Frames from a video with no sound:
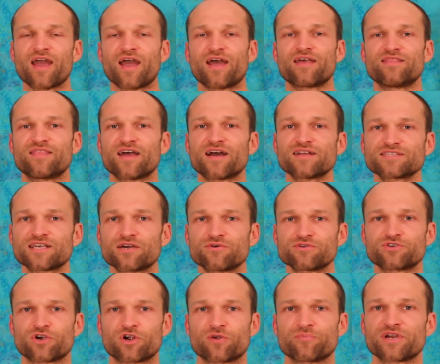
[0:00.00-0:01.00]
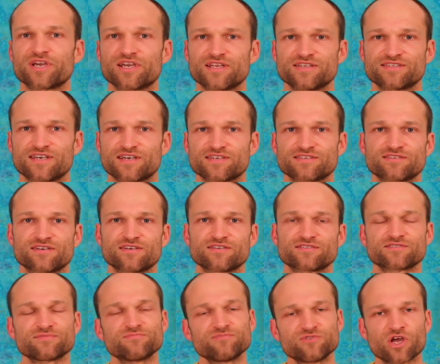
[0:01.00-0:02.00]
And that's how Dharma can test
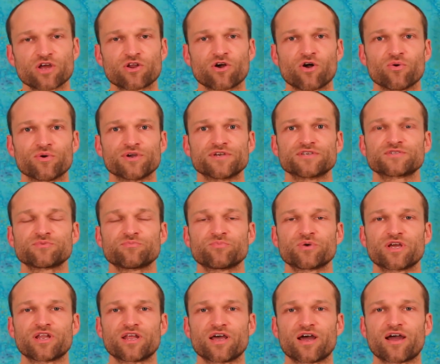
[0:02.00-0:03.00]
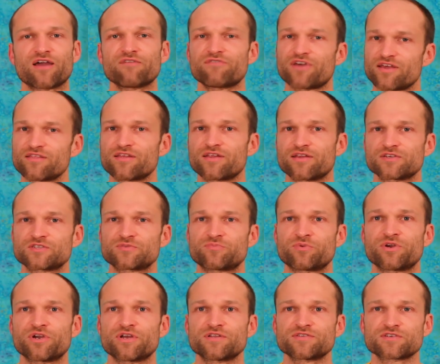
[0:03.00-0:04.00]
us. Not always, but I've had that
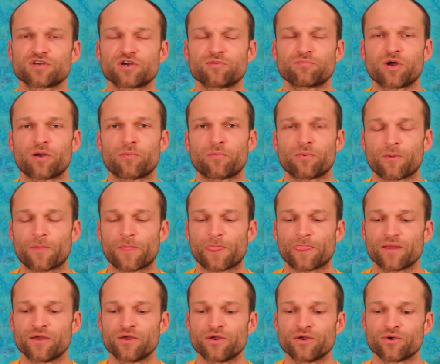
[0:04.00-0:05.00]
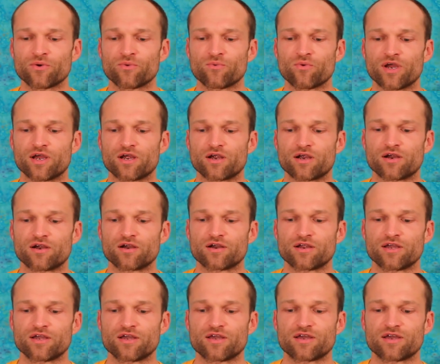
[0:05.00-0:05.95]
experience come up where